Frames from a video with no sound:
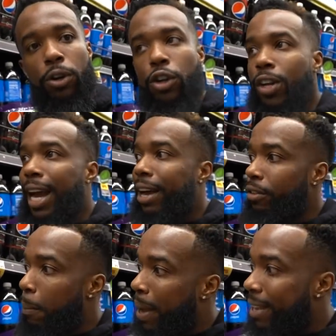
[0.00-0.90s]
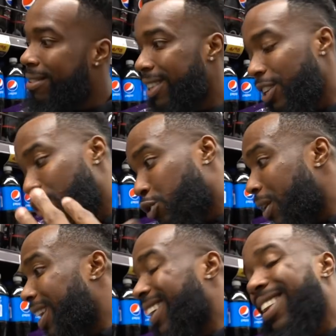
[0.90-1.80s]
You guys are basically
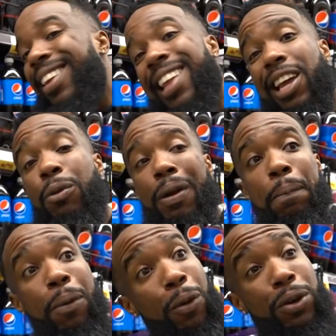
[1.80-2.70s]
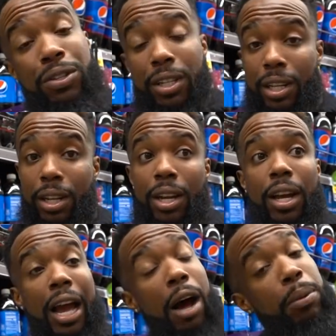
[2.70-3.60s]
drinking liquid poison.
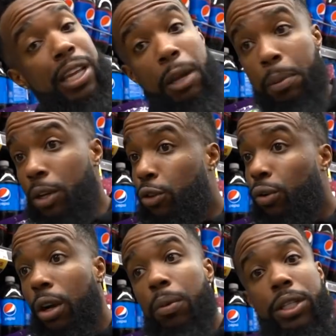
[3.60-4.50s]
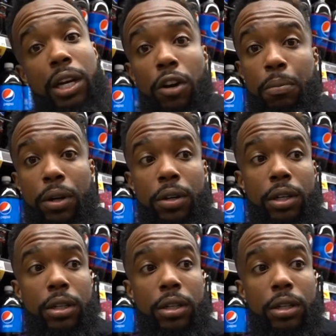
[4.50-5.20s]
I'm keeping a trip with y'all, bro.